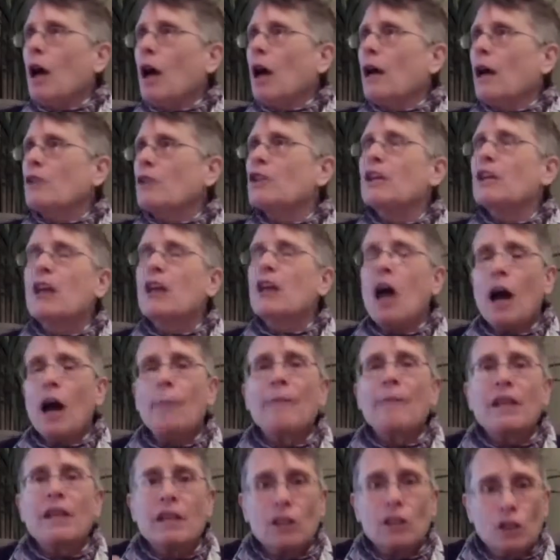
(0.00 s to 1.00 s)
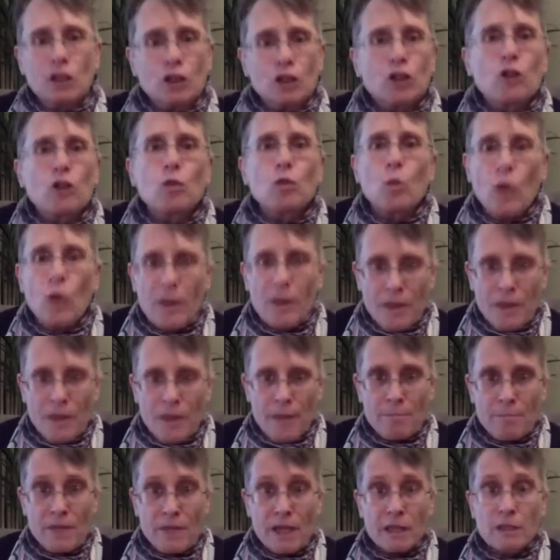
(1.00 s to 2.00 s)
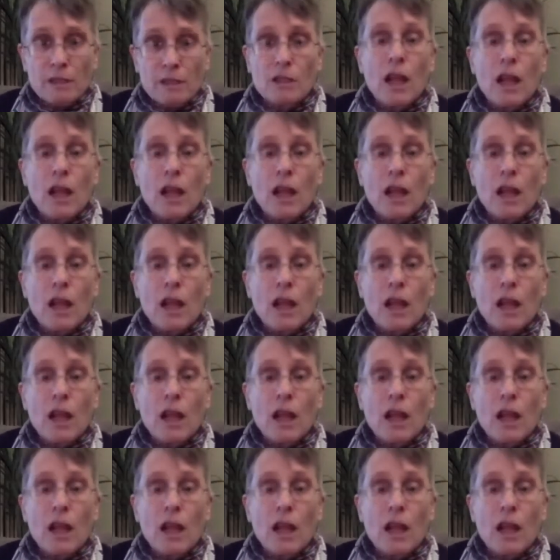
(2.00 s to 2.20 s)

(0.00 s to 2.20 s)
to come in and learn what that means.